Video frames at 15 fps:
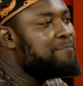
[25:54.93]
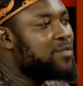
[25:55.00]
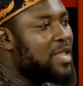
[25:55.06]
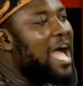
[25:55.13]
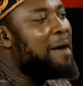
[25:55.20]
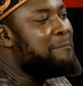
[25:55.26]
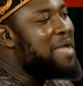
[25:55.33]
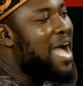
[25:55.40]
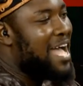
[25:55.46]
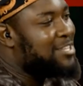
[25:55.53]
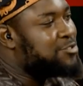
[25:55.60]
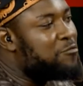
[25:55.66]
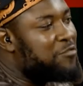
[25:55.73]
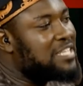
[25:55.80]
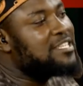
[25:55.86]
I may
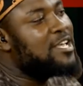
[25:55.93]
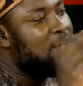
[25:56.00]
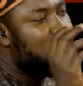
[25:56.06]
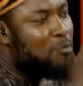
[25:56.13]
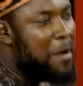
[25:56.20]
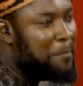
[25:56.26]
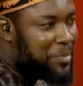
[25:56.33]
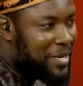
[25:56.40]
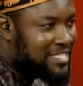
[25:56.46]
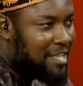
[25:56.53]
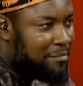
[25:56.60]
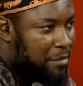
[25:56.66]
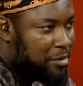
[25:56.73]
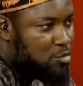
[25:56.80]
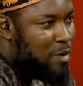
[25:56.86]
ask you first, when President
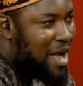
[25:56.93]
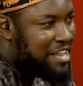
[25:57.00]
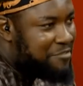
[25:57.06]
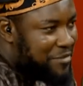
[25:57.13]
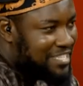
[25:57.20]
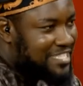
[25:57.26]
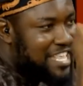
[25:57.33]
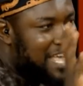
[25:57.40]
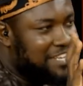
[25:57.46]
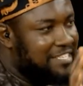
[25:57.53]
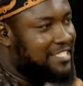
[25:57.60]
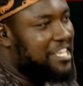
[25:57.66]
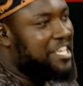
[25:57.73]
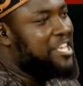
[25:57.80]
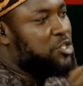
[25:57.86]
Muhammadu Buhari first heard this
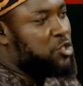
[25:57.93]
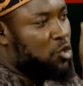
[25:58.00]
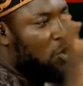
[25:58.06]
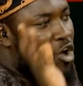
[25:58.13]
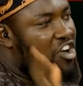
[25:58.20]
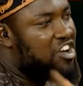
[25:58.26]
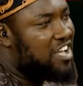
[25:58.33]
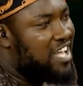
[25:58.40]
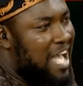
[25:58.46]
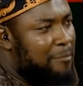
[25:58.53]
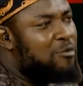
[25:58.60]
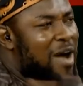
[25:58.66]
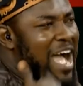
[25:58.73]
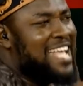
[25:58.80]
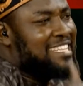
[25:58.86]
thing, in shock, I
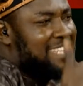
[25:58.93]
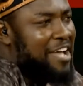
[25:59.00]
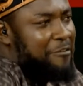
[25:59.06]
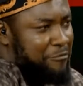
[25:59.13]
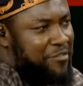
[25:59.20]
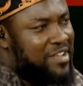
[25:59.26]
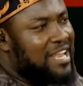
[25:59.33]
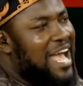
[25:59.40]
mean, why didn't take feel, why